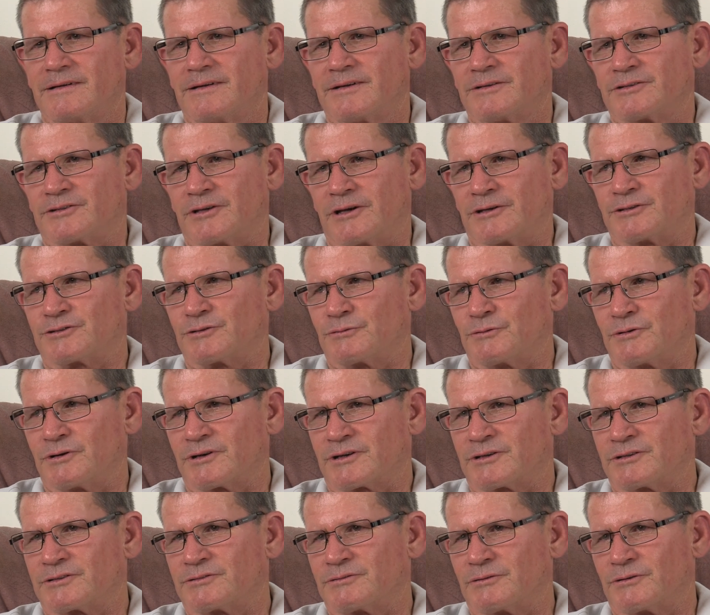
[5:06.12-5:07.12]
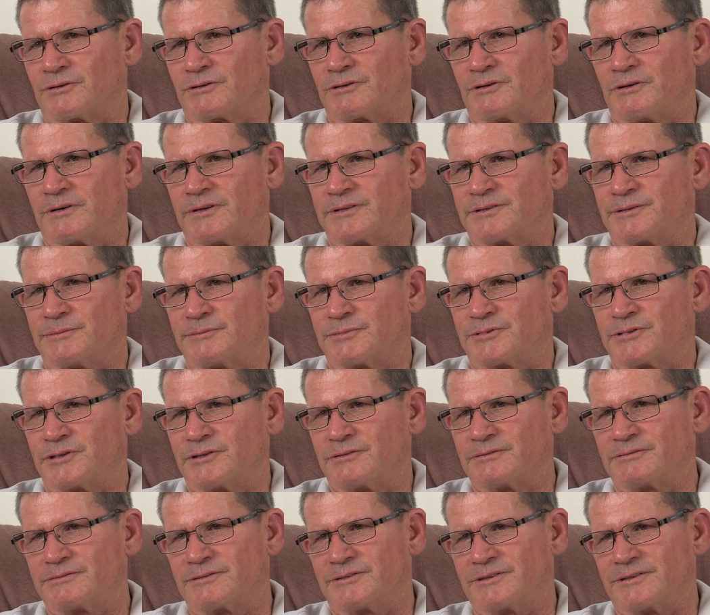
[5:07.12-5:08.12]
social workers organised
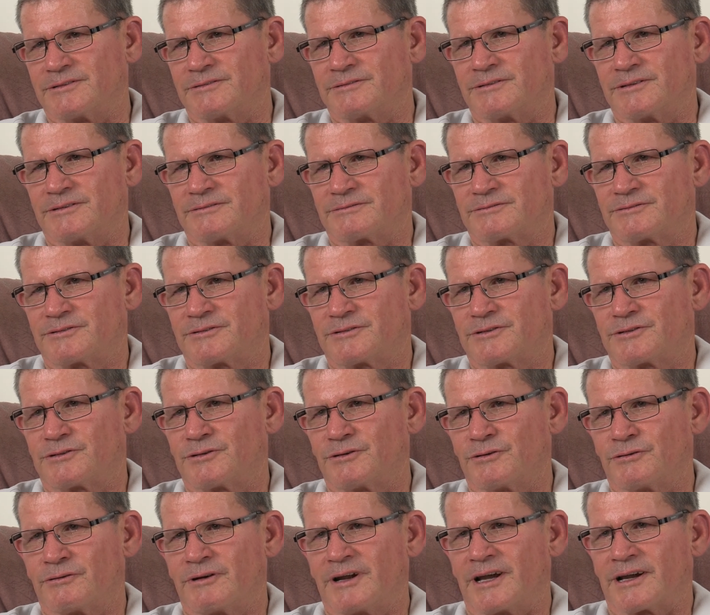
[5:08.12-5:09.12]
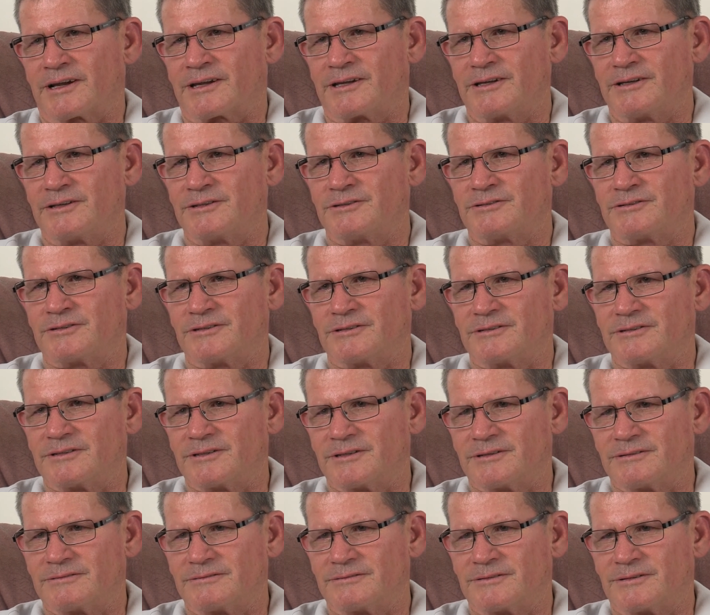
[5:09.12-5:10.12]
themselves, the Cure Our Kids and
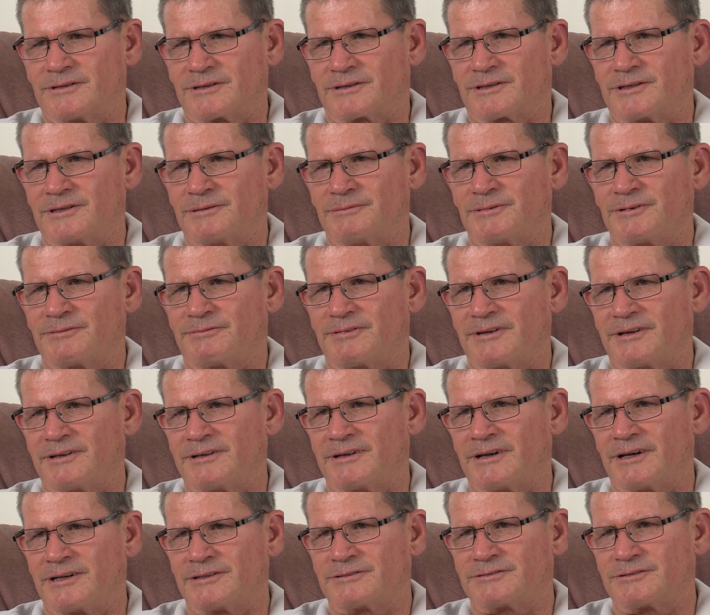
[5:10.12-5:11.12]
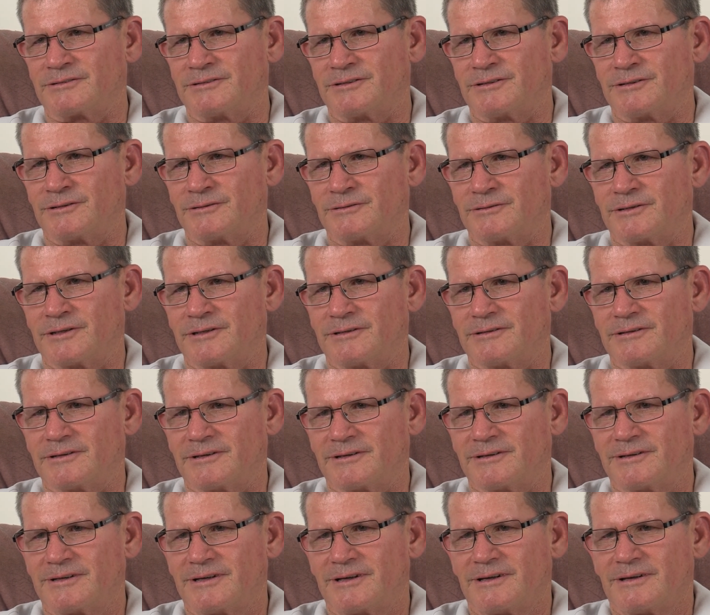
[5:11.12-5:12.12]
the Leukemia Foundation,
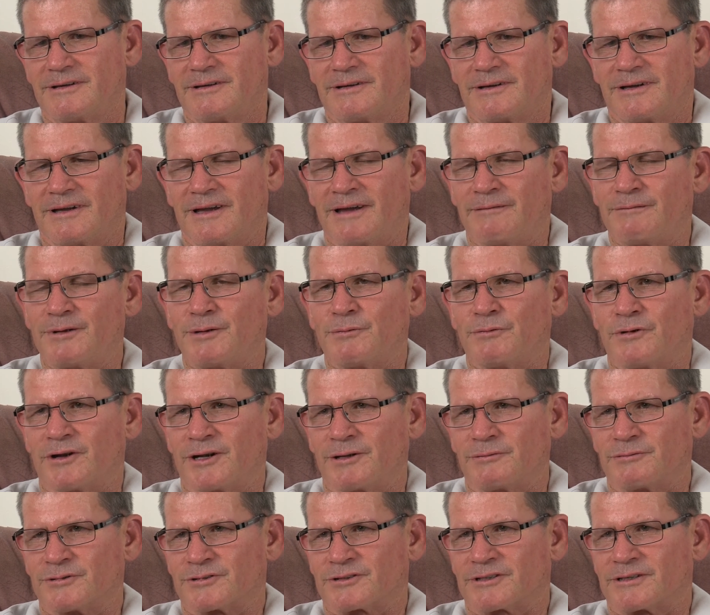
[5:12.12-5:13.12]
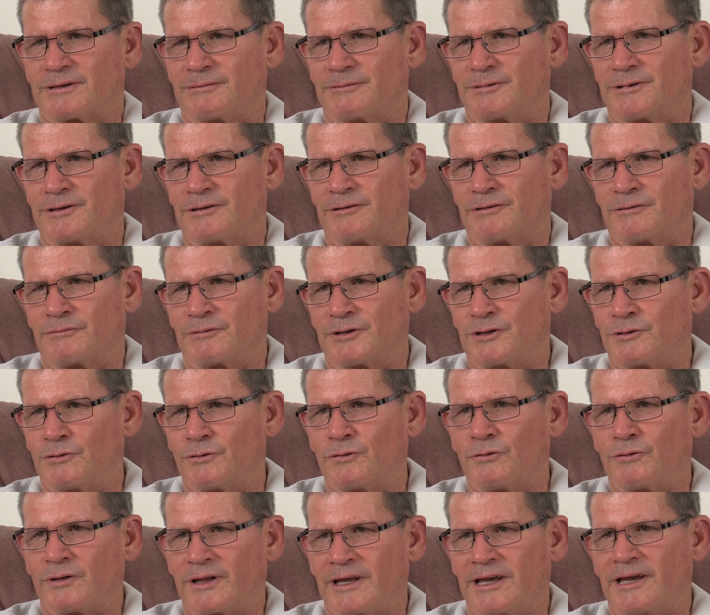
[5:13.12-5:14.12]
and everybody was coming along with
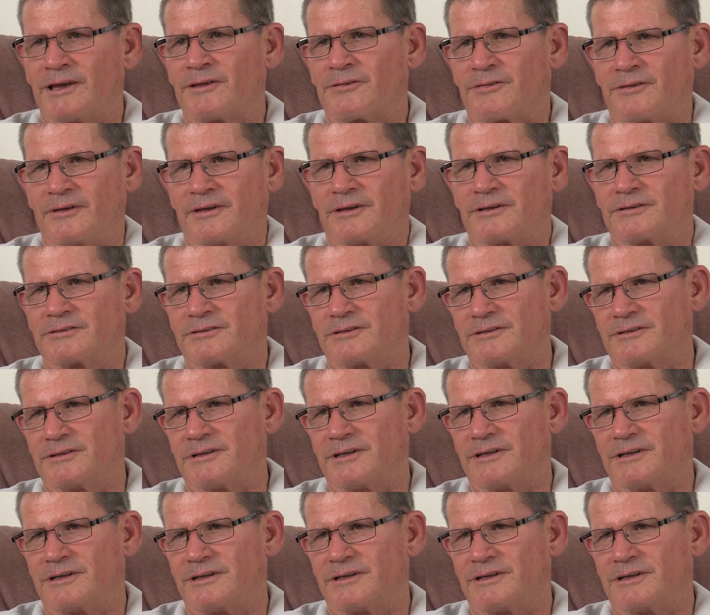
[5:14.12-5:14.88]
all their things, and